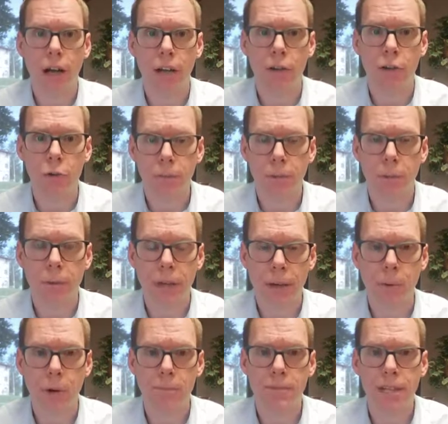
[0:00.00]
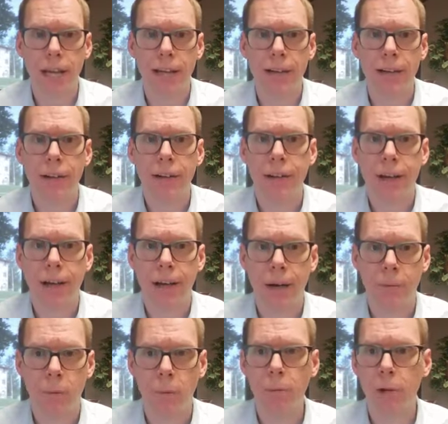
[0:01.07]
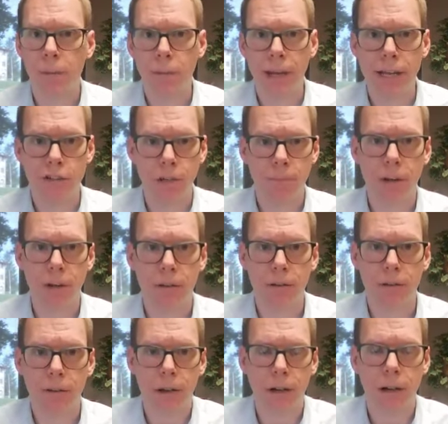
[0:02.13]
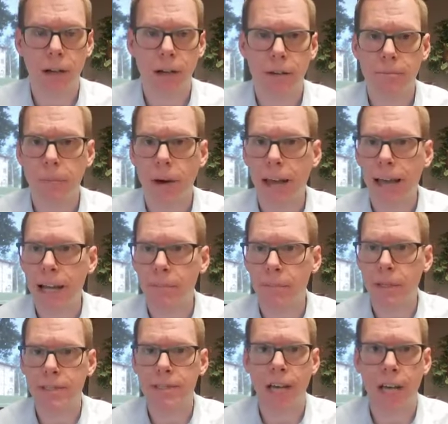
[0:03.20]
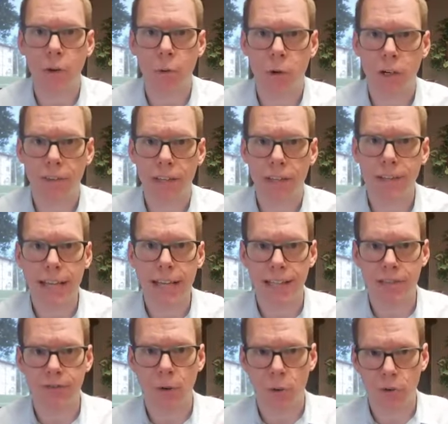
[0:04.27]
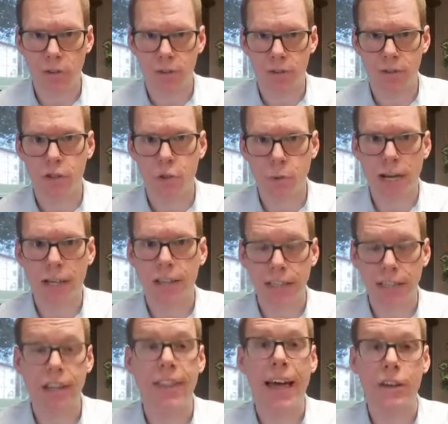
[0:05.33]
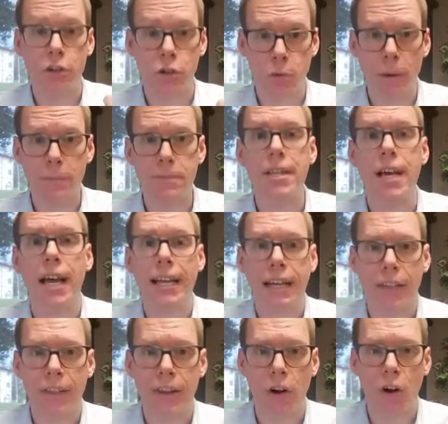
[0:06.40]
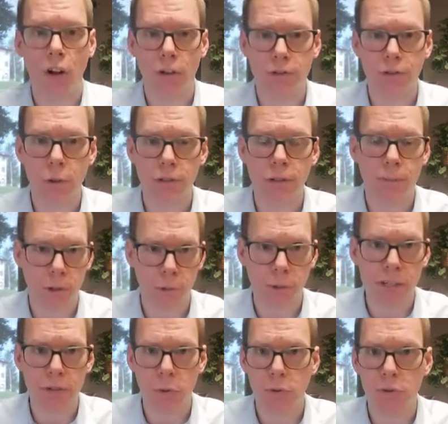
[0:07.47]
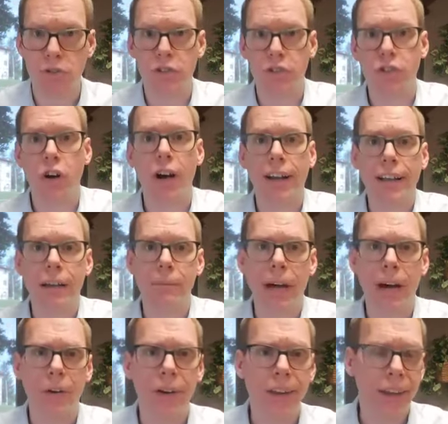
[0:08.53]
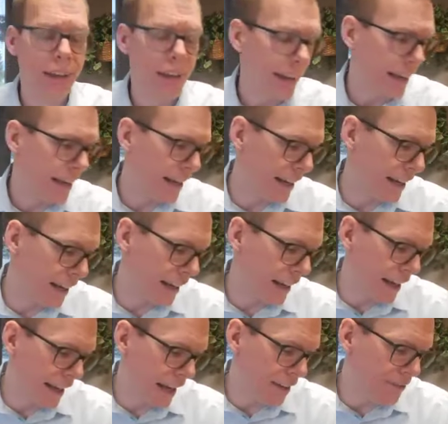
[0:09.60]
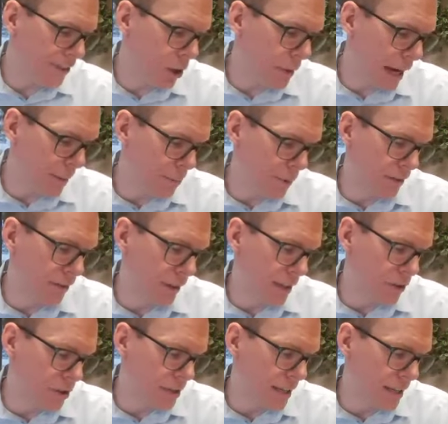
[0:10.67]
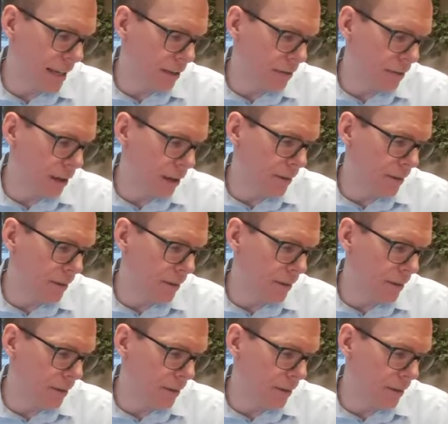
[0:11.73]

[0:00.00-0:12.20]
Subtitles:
new Triple PM website. We'll put a page up on myagbiz.org that takes folks directly to that new website, and then also some of the resources you're talking about. And I have to go back briefly and just say